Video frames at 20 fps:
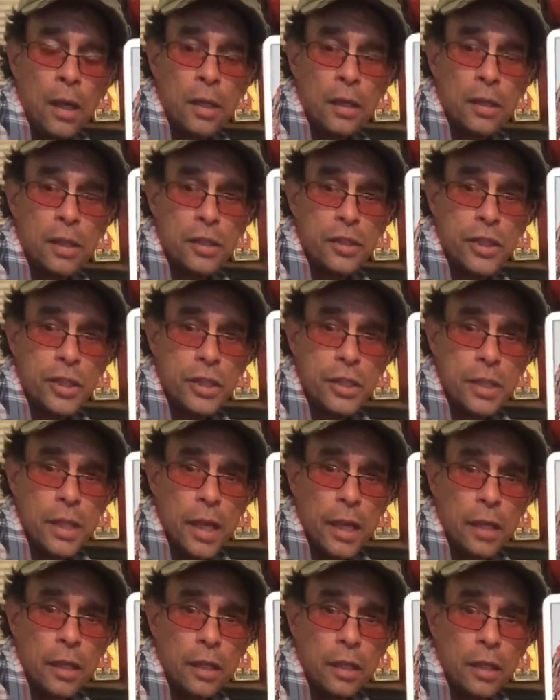And then she's
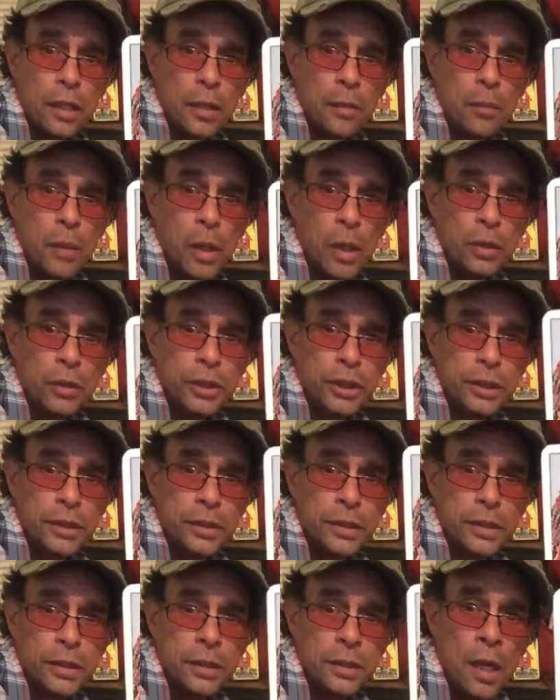taking the
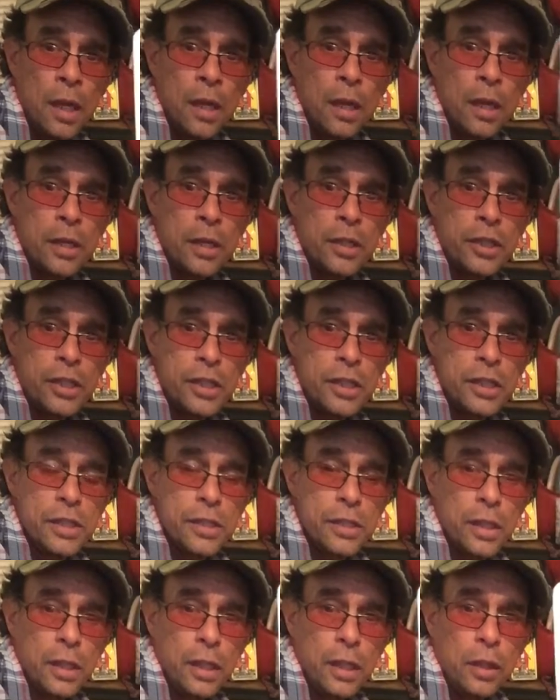emotions and she's